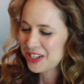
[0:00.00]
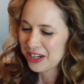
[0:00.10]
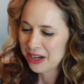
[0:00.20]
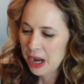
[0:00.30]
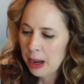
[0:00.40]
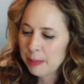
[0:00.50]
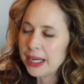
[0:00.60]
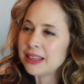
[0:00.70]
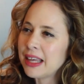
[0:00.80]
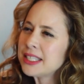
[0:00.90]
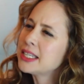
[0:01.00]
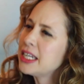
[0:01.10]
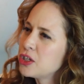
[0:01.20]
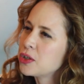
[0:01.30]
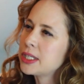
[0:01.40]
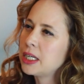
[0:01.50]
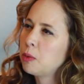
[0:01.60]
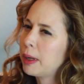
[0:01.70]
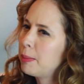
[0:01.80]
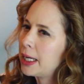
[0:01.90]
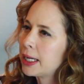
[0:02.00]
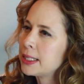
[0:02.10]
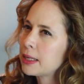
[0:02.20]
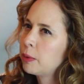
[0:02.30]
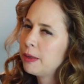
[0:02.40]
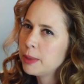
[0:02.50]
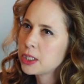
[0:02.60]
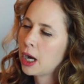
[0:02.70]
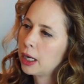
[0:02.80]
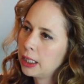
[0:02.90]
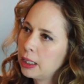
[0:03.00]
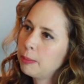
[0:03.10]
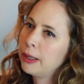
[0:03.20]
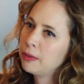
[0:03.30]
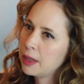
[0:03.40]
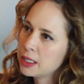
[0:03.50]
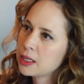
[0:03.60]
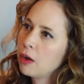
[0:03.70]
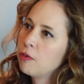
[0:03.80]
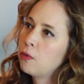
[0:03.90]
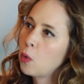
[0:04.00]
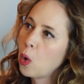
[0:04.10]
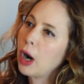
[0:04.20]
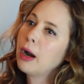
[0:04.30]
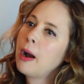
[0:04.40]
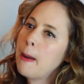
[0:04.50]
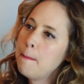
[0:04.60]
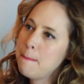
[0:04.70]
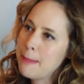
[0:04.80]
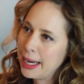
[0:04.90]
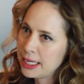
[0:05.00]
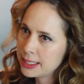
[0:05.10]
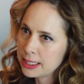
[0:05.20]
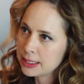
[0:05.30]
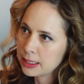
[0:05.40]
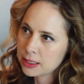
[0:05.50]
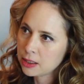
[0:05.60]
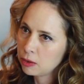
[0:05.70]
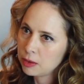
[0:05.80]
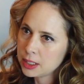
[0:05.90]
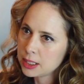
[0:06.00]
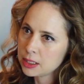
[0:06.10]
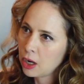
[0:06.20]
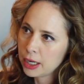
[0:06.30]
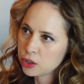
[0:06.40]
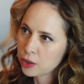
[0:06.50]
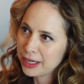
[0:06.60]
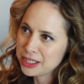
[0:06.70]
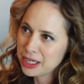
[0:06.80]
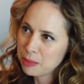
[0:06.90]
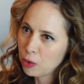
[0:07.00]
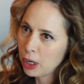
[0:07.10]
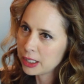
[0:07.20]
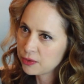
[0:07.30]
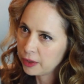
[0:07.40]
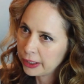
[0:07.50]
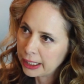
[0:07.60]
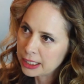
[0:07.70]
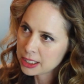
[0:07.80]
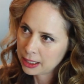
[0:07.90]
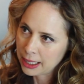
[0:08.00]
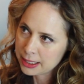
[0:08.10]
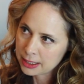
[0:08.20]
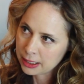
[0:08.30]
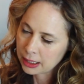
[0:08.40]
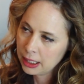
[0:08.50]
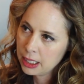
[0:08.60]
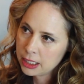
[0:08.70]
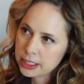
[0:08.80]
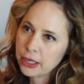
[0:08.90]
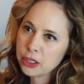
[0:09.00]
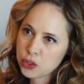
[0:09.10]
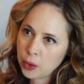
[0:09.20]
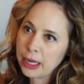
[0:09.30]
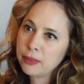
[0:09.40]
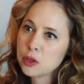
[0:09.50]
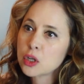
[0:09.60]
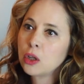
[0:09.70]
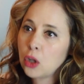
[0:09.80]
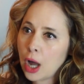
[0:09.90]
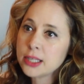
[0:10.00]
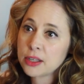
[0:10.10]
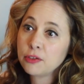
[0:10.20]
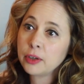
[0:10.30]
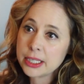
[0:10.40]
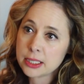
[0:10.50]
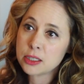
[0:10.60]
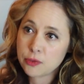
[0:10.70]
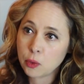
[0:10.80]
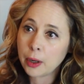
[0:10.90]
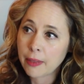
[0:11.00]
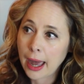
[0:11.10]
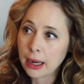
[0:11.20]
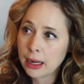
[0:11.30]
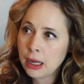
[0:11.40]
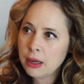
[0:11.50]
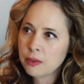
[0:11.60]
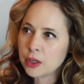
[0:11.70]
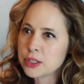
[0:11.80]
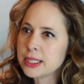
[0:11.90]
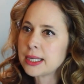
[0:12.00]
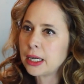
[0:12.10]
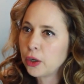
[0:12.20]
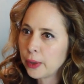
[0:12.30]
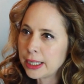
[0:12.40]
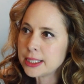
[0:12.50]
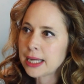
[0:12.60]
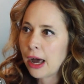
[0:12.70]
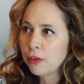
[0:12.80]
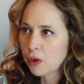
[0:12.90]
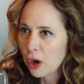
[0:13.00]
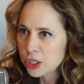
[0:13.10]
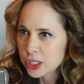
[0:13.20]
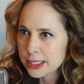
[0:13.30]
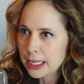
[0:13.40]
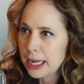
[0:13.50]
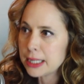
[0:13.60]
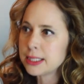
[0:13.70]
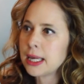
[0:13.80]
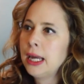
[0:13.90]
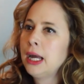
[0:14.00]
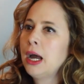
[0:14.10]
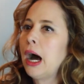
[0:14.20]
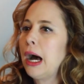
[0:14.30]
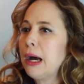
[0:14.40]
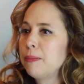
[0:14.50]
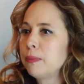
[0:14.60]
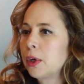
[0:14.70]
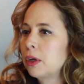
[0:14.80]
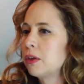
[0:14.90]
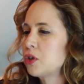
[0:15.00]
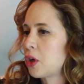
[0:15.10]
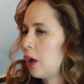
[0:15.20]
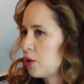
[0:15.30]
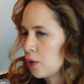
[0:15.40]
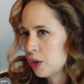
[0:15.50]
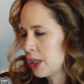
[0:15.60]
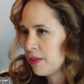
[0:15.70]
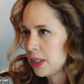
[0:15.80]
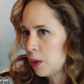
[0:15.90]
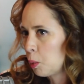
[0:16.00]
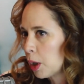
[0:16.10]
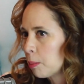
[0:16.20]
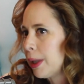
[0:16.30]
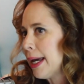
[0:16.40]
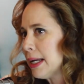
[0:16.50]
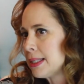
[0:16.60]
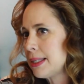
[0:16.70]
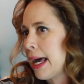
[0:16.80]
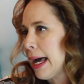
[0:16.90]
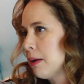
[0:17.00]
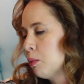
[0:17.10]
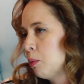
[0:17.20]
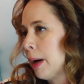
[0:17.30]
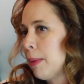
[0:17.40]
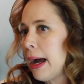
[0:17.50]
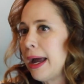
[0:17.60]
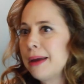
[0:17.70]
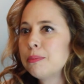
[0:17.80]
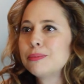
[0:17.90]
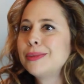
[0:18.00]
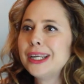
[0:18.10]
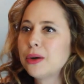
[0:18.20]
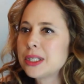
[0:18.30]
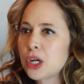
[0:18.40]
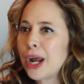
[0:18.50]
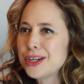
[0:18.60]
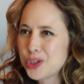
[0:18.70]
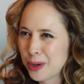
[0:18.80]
sure. But it, that's an interesting one because we've been talking about this for many seasons. So this is not trend anymore. It's veering into classic territory. And there's lots of reasons for that. There's this increased health consciousness. Um, there's cultural shifts in the workplace that whereby, you know, it's not as